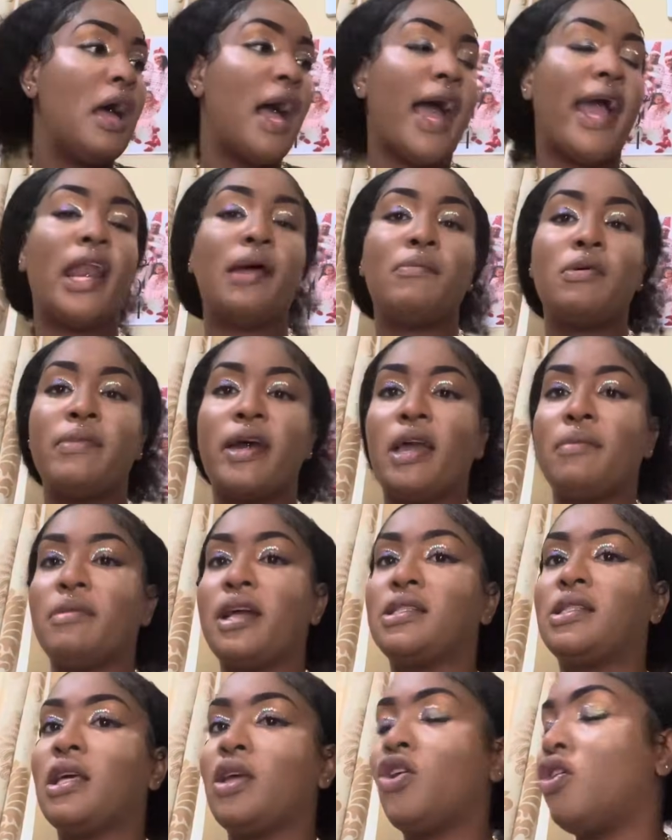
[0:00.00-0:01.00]
And I'm mind me,
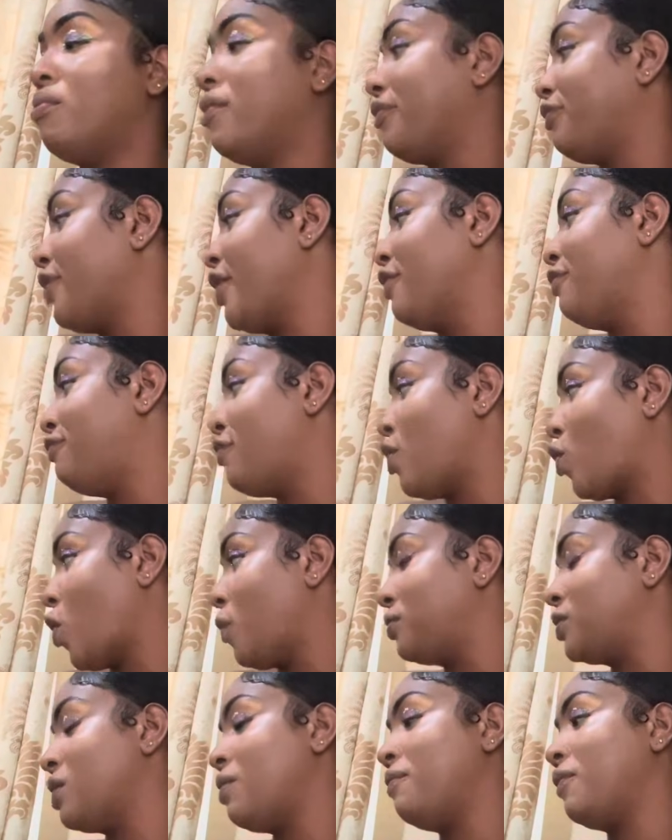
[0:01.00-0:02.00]
I say, yo, my friend, fuck
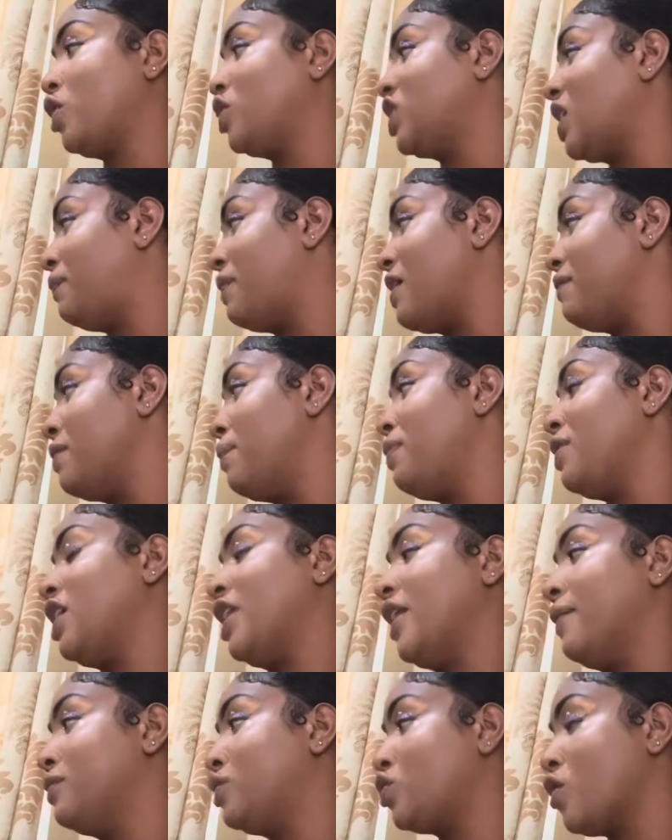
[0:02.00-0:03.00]
up. So me go drop off the
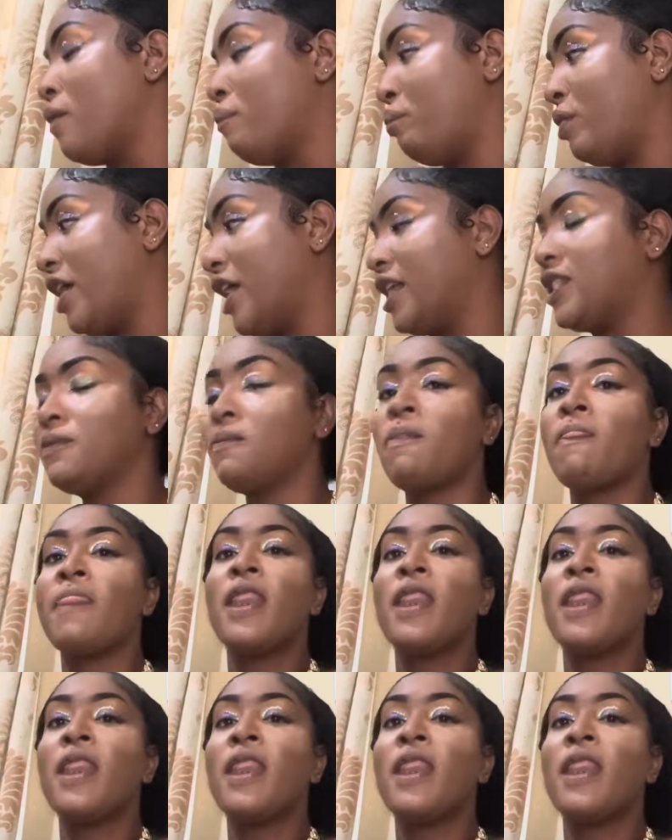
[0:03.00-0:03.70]
picnic them someplace.